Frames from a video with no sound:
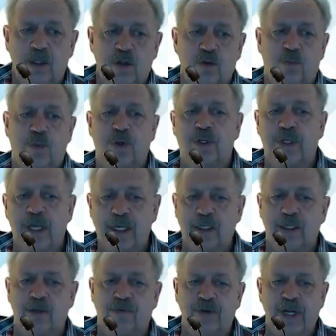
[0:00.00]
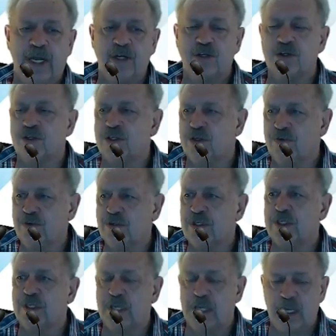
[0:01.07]
to protect the financial
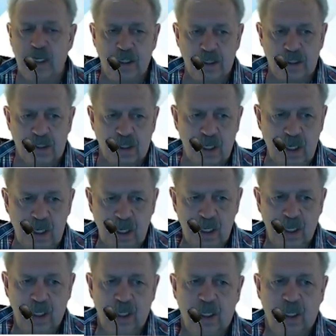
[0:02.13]
services industry,